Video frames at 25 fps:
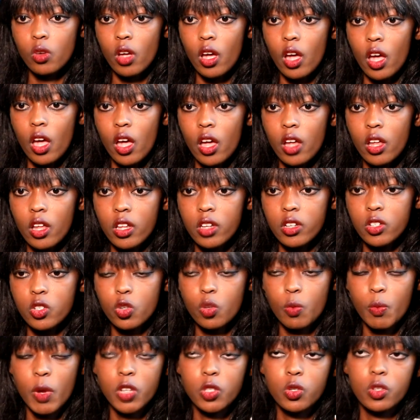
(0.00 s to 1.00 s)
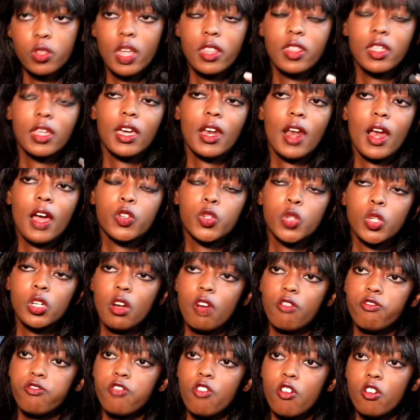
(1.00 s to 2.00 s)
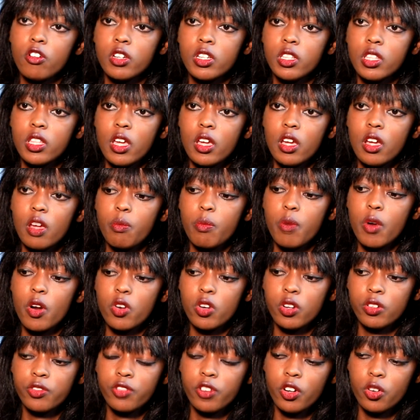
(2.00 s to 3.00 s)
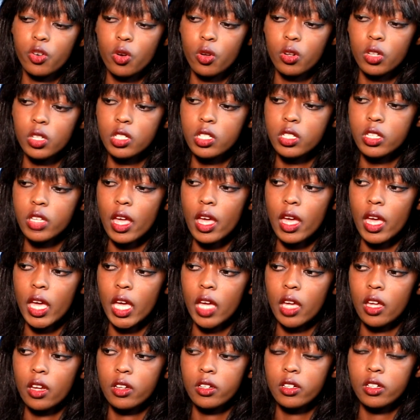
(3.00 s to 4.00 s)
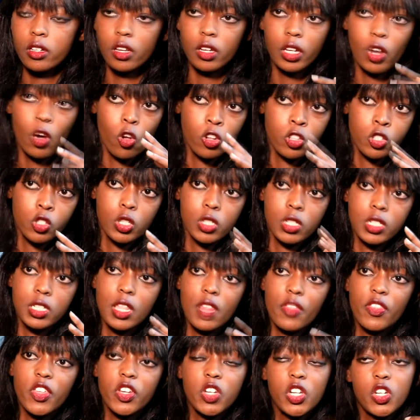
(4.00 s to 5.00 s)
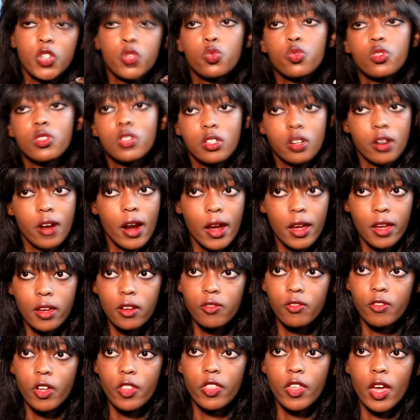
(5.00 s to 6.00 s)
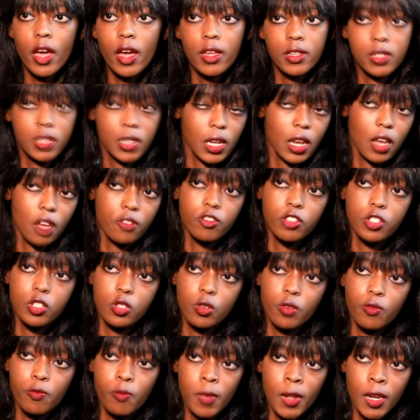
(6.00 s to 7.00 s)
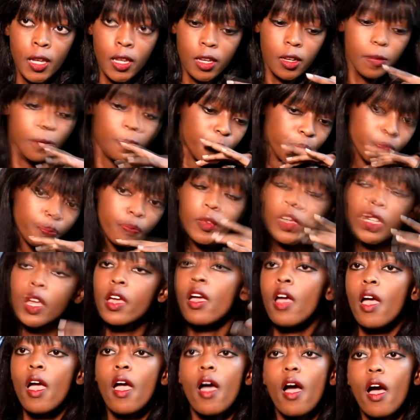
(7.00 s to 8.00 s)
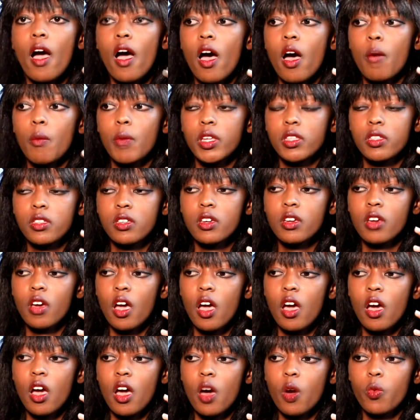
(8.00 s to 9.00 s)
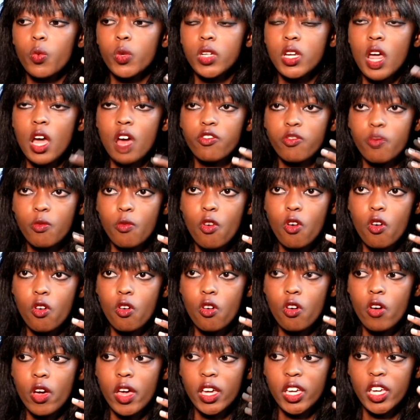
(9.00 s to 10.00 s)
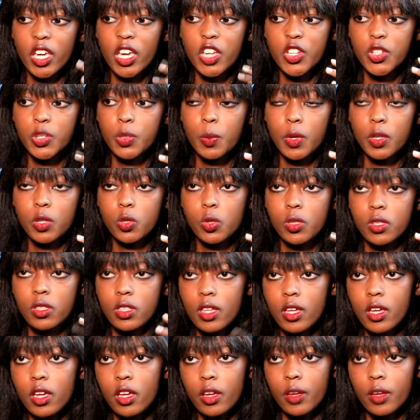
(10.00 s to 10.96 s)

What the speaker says: and so much so that they can actually afford the peripherals and consoles that they need to thrive at the highest levels of play. I think we'd have more engagement with